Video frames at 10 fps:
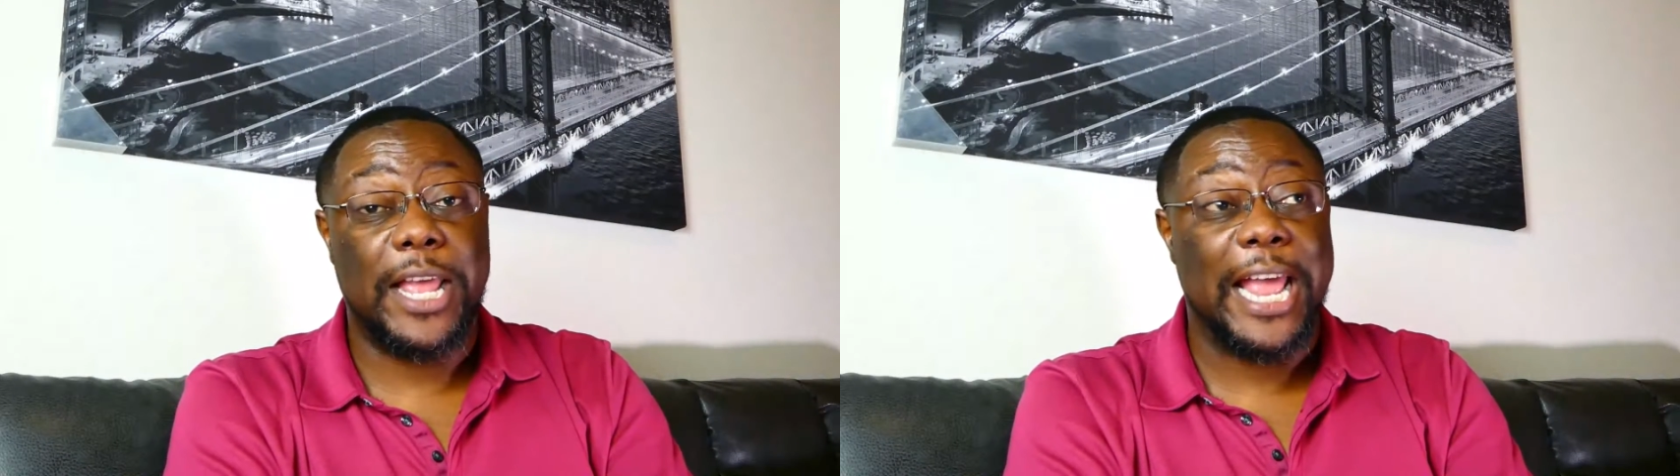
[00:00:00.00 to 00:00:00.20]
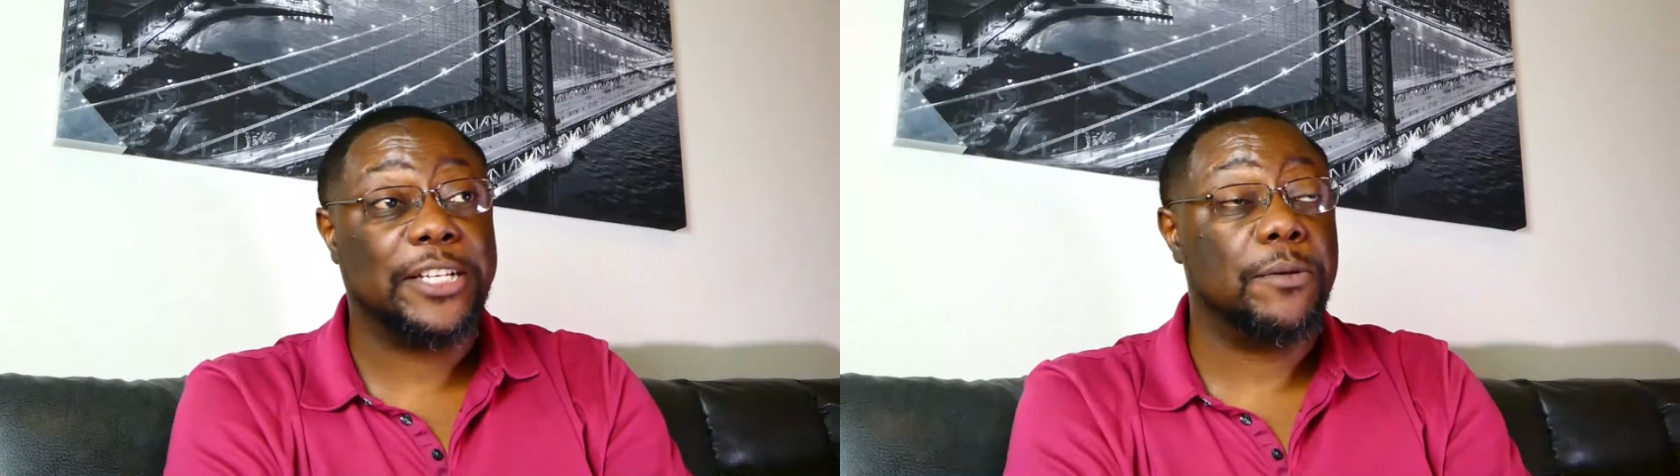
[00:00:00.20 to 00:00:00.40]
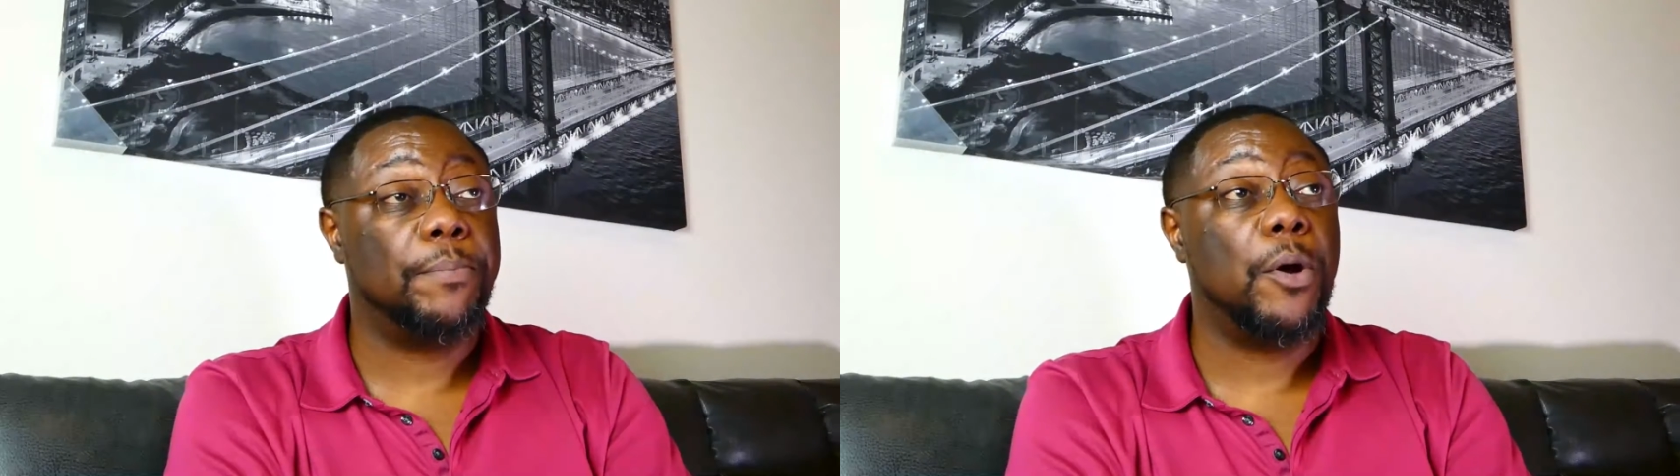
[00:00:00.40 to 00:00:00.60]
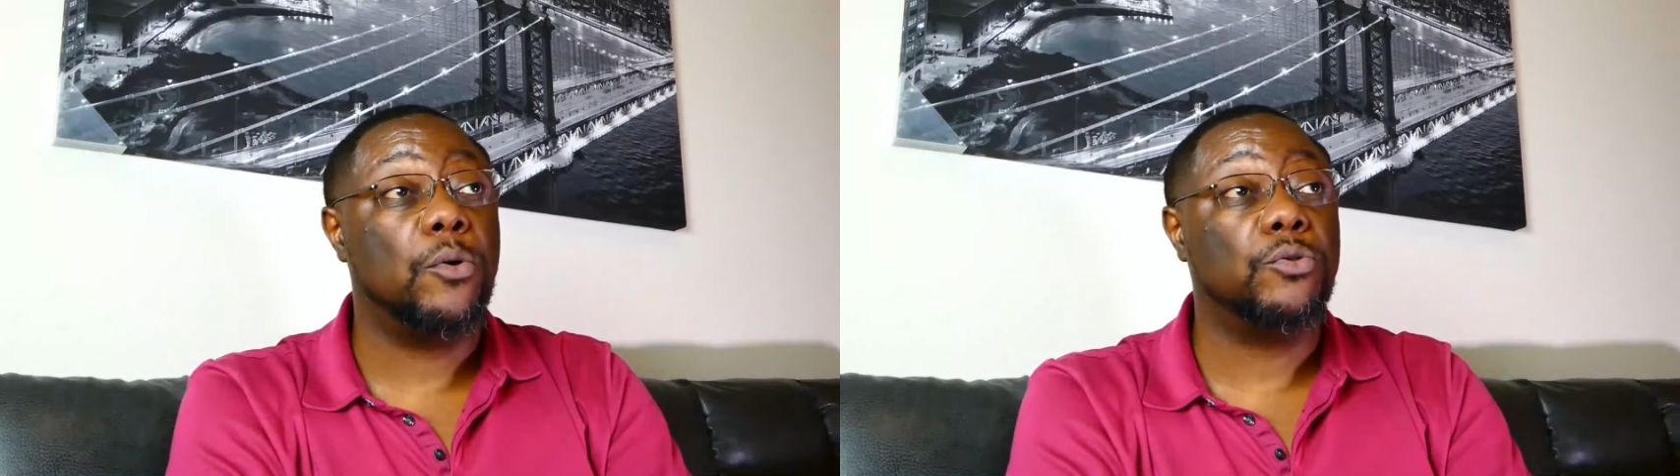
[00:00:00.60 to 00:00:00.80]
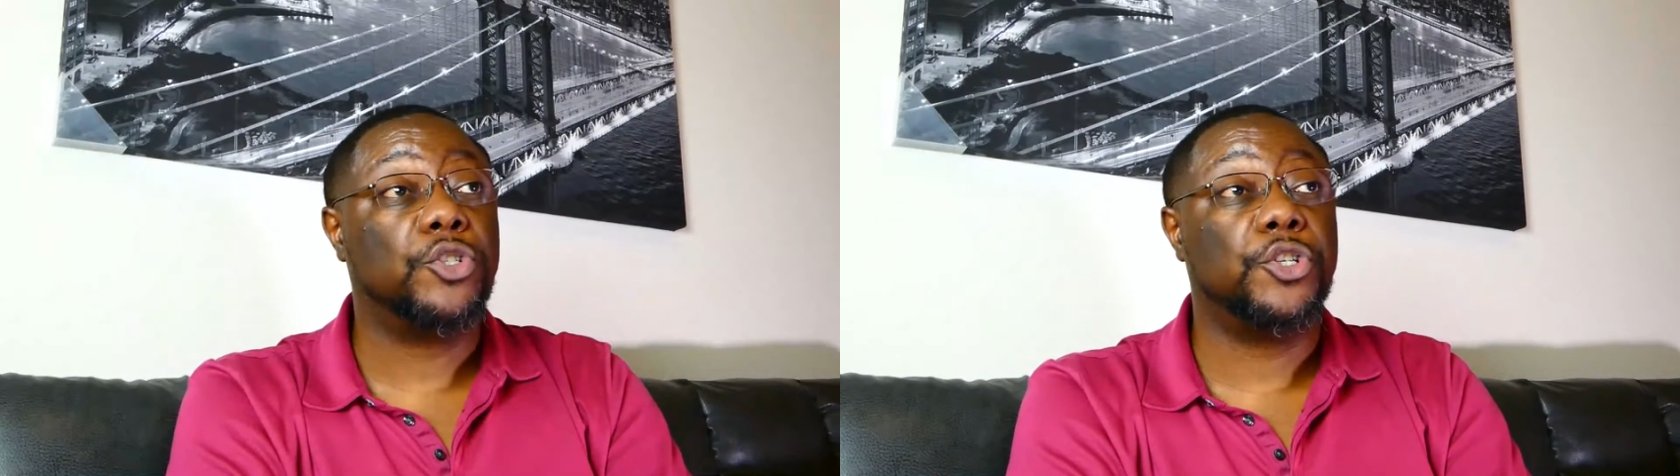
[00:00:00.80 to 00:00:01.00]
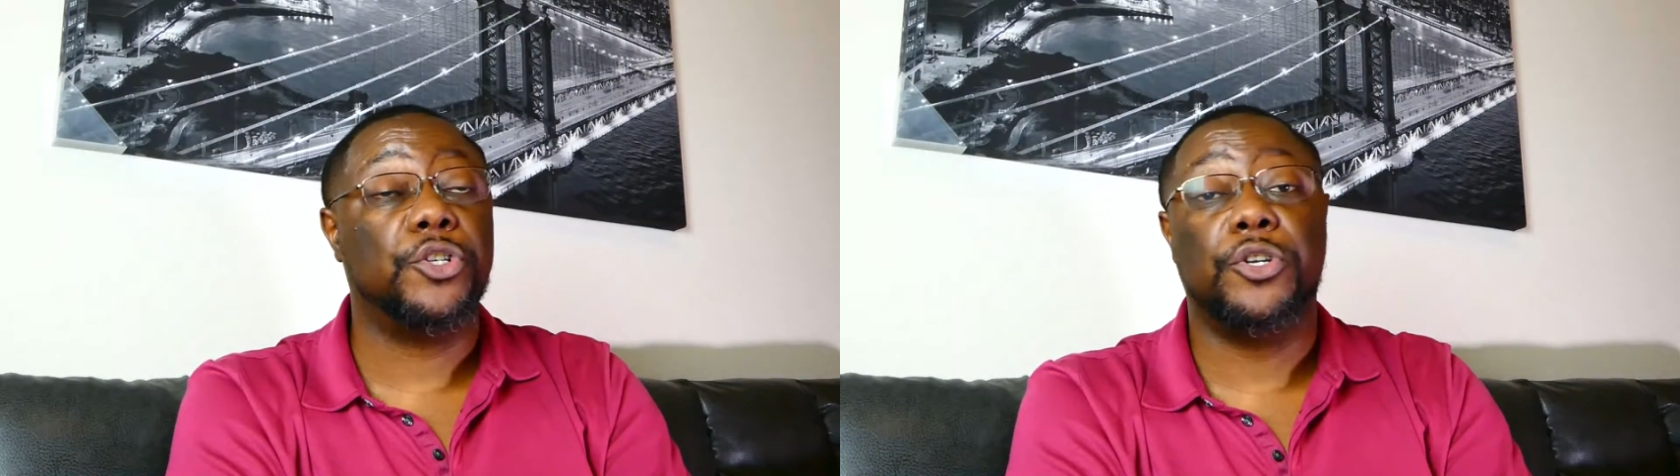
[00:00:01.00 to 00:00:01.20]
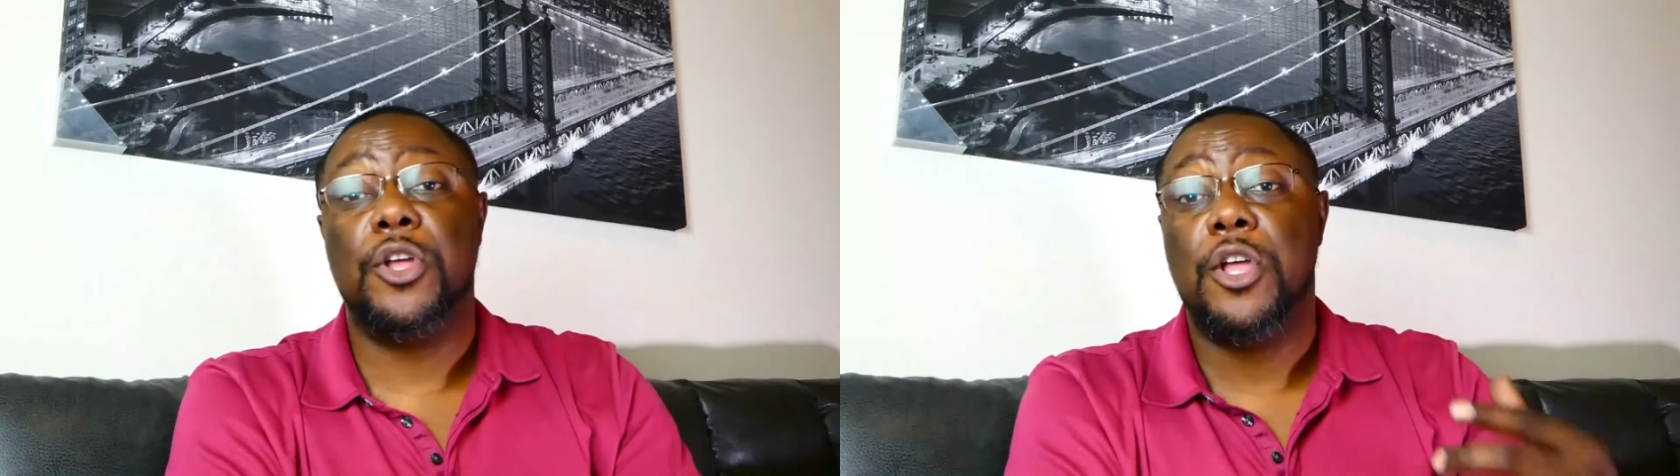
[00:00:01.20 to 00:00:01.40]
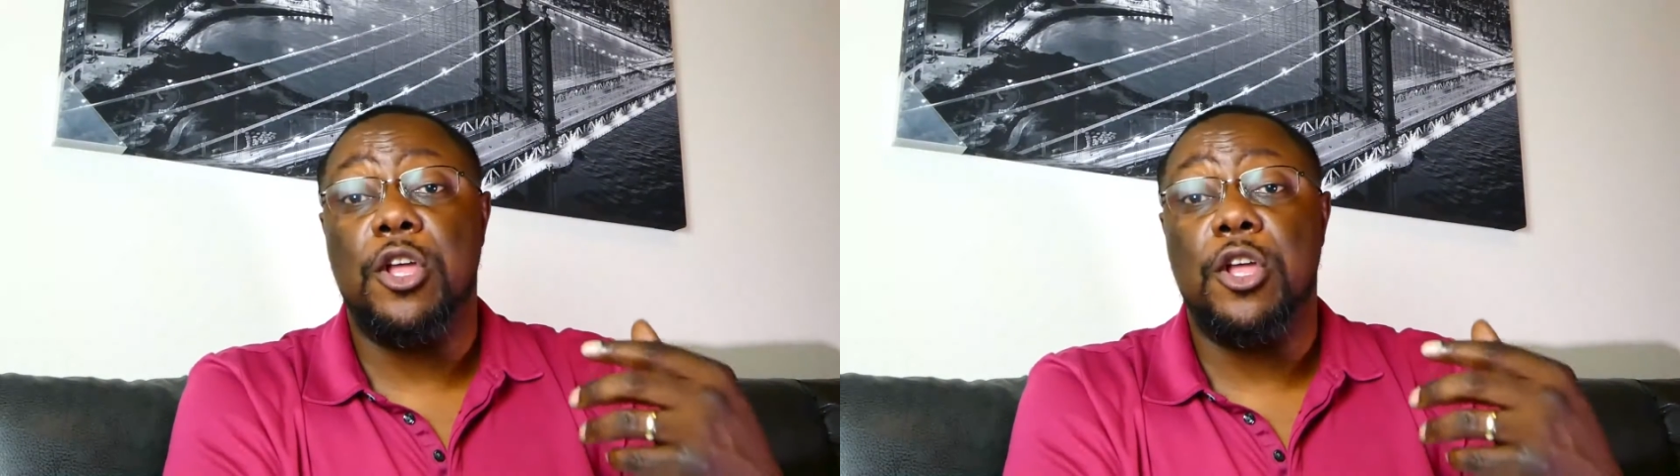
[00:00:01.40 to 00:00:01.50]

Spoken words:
as opposed to